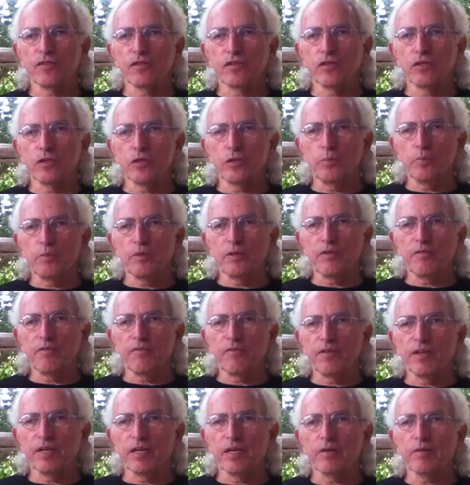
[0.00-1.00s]
Jupiter
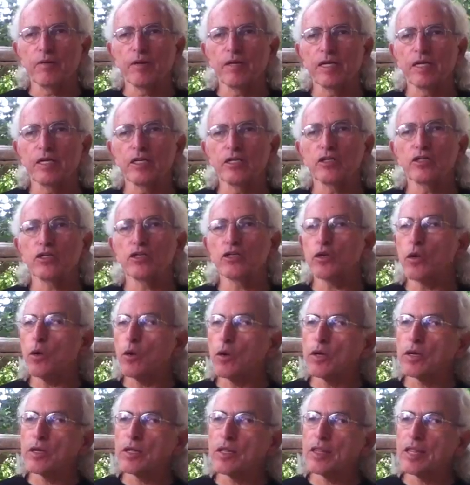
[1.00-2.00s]
finger is
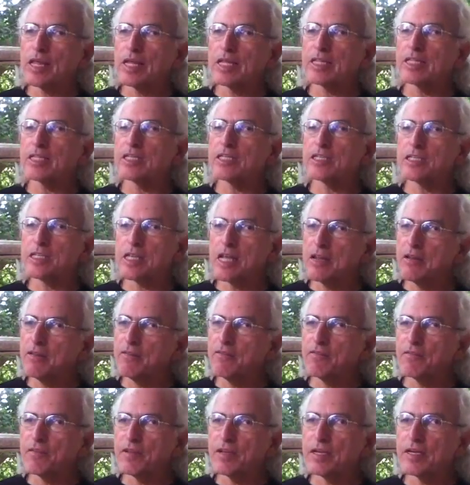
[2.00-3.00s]
shorter than the Sun
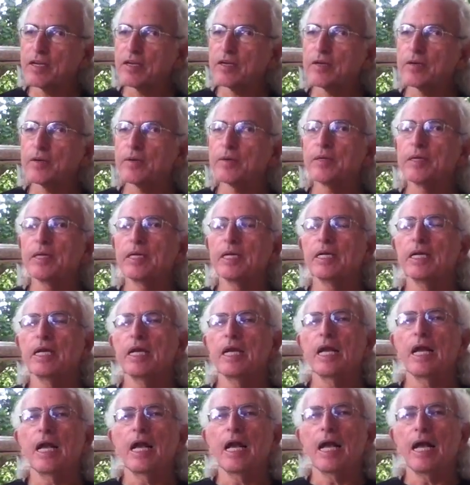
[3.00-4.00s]
finger,
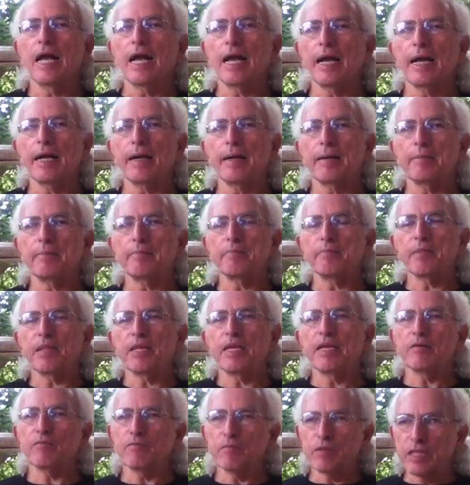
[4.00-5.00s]

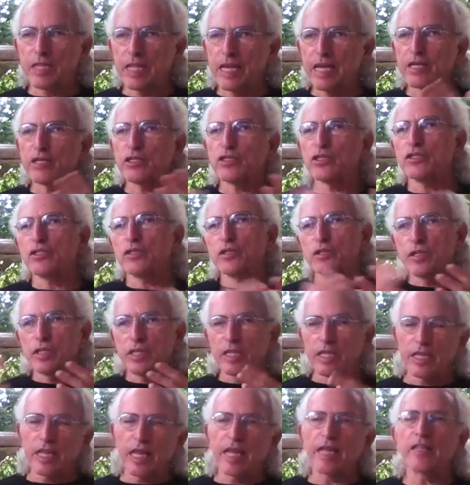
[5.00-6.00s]
in relation to the
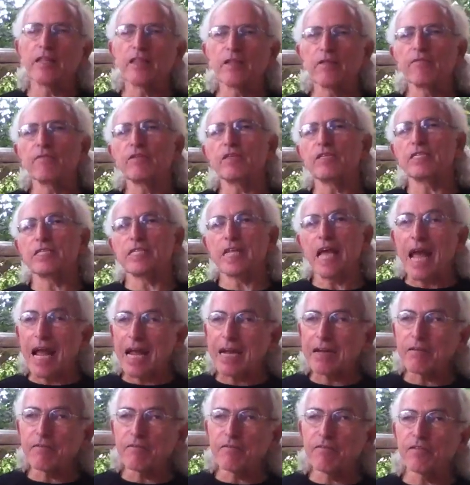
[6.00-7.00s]
length of the
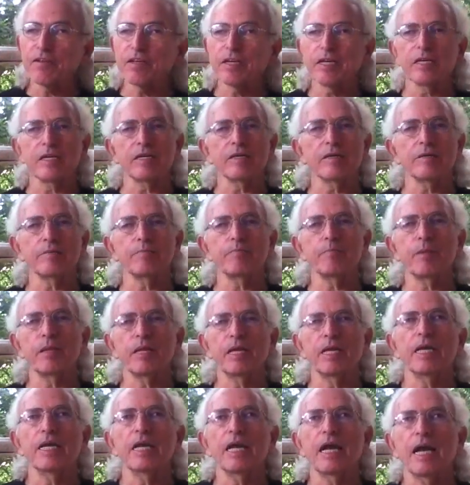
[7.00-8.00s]
Saturn finger,
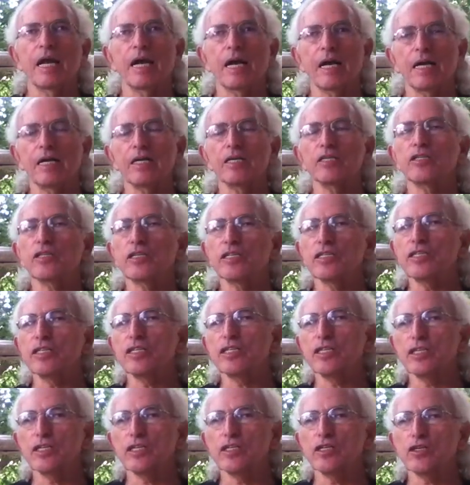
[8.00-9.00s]
it's
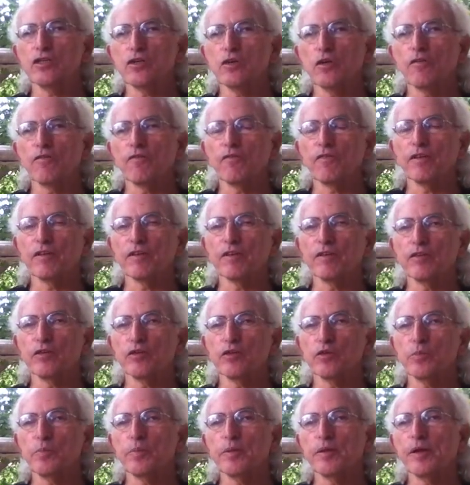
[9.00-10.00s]
considered a short finger of
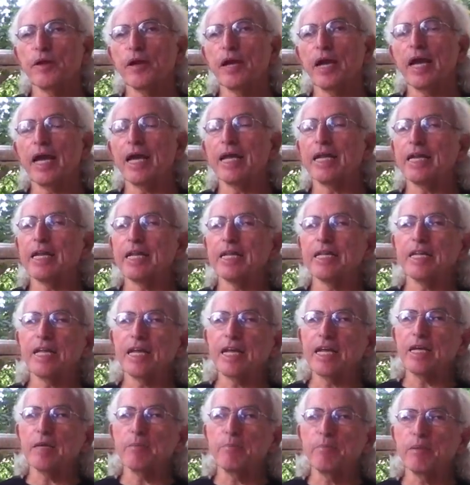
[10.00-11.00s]
Jupiter. And
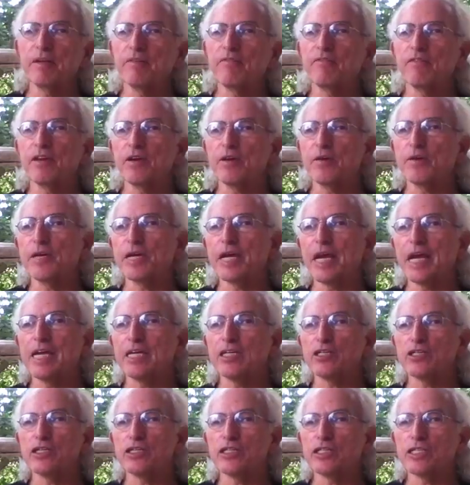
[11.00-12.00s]
there can be
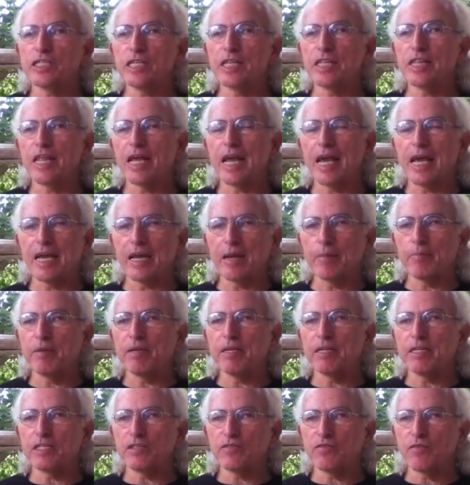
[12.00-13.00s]
variations in that. I
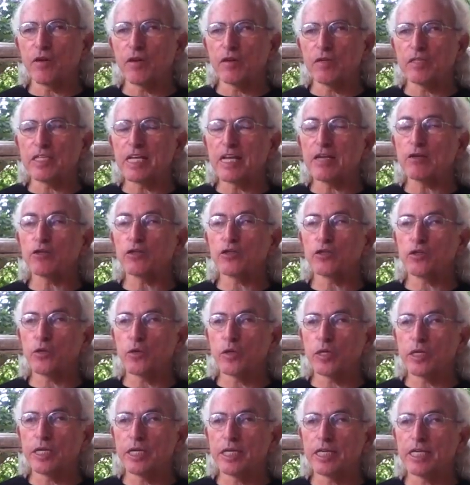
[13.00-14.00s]
mean, as far as how
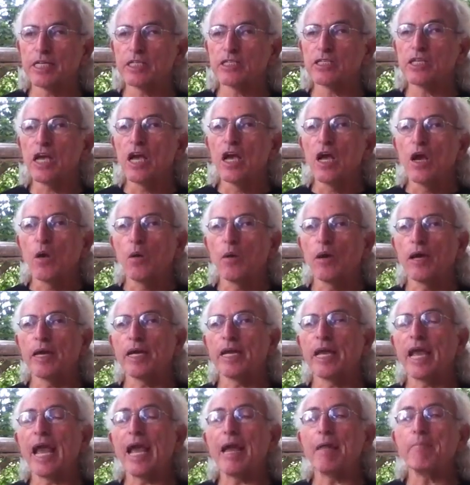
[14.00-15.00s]
short it is, it
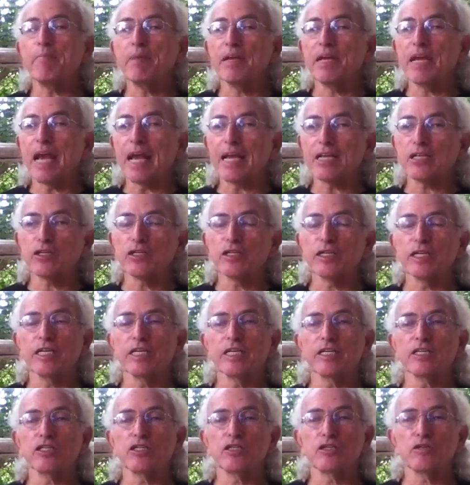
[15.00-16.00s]
can be actually
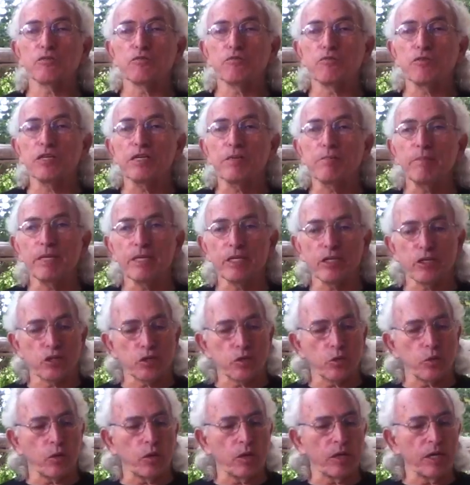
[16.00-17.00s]
extremely
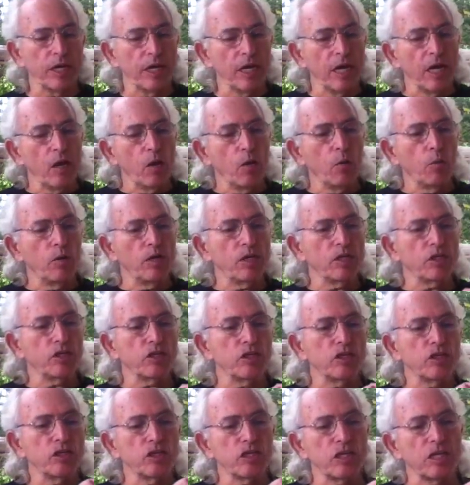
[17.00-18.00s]
short, which
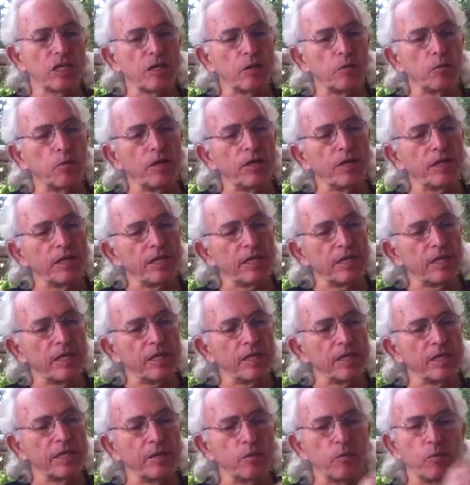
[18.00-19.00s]
is when
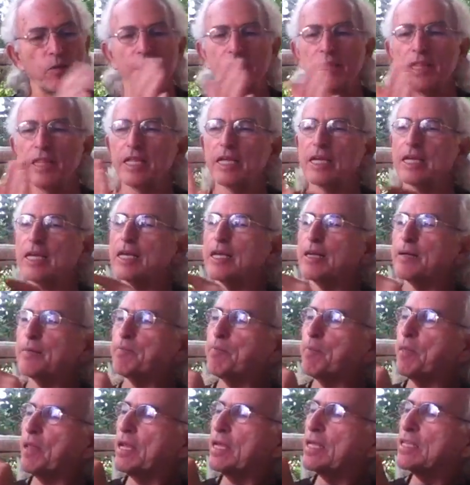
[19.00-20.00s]

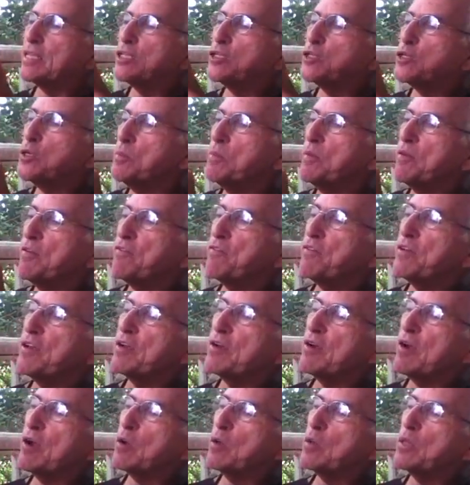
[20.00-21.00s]
the Jupiter
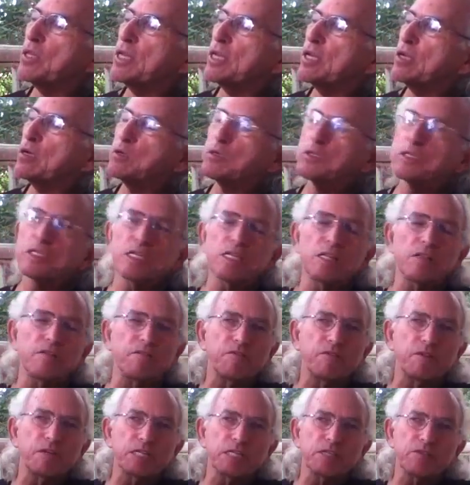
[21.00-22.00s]
finger only goes to the
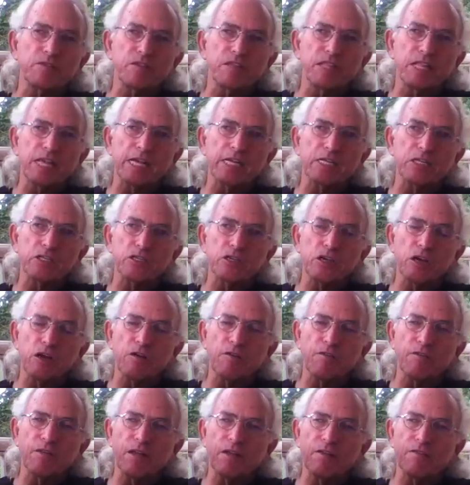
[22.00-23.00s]
first phalange
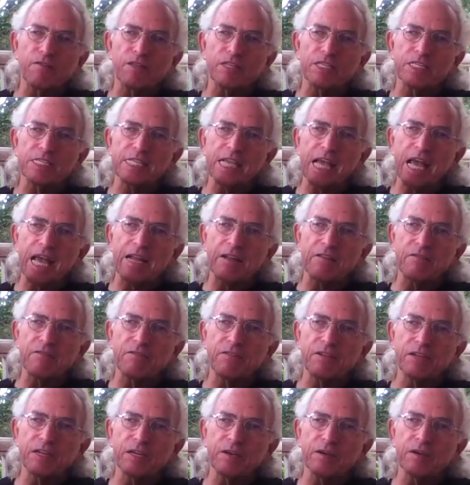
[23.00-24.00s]
of the Saturn
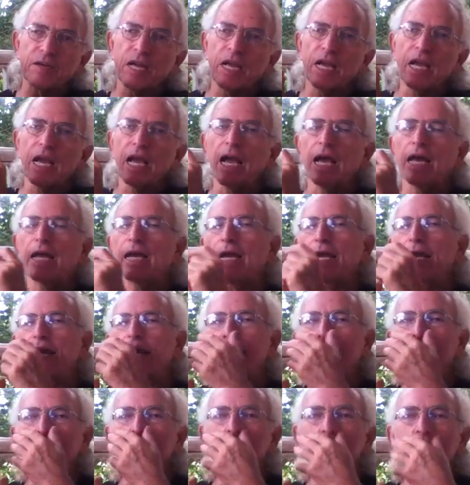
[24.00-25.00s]
finger. And I
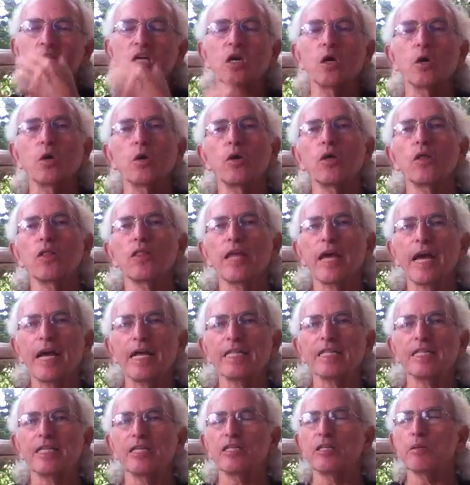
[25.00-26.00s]
actually call
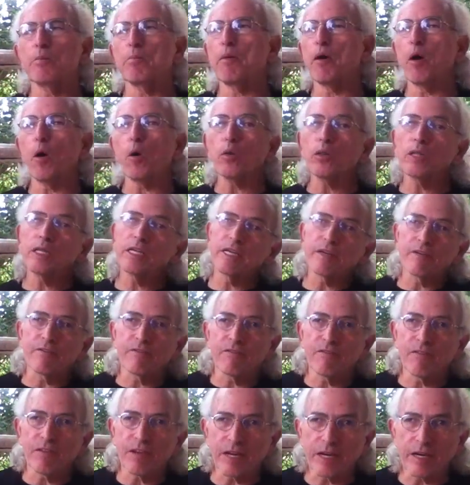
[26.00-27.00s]
that the Napoleon
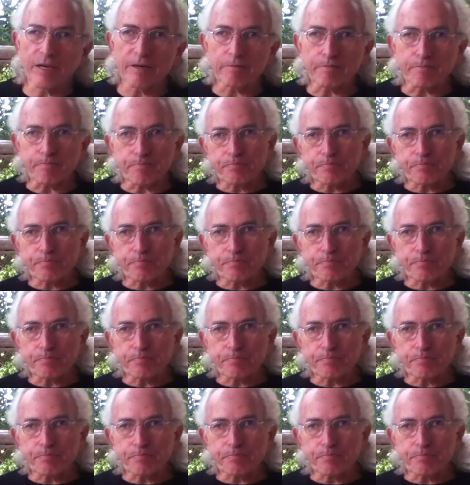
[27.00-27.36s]
finger.